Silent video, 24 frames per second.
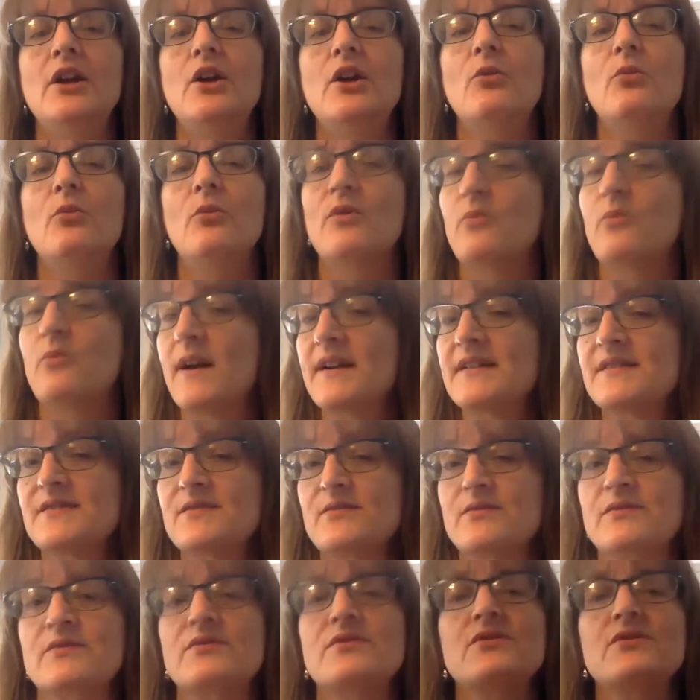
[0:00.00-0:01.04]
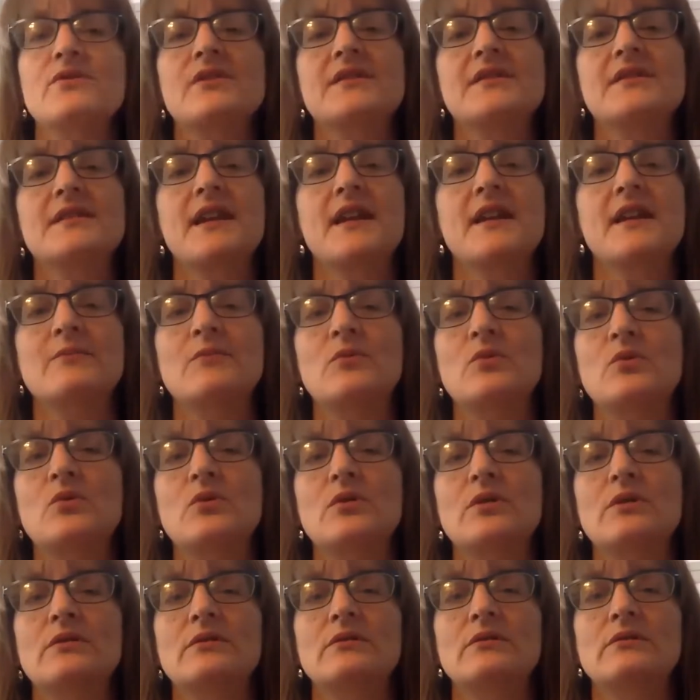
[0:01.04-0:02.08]
With WhiteSource, you can scan
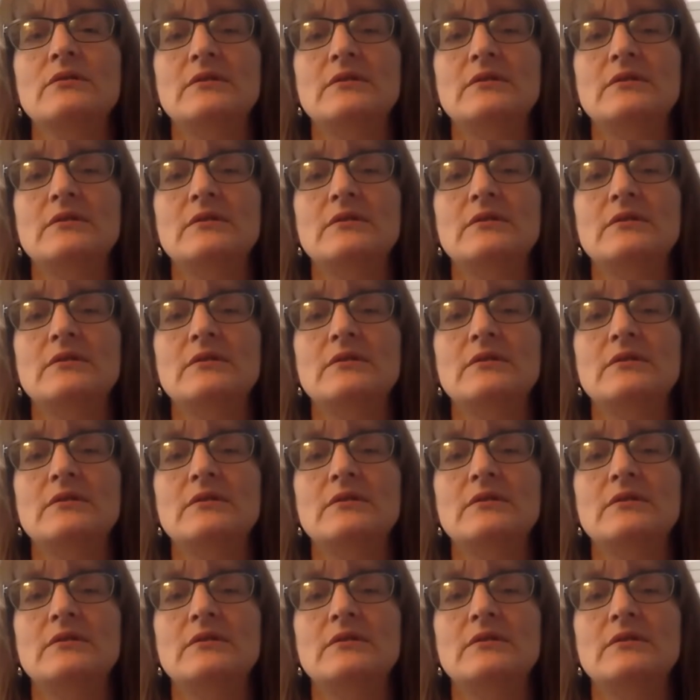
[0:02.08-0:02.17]
more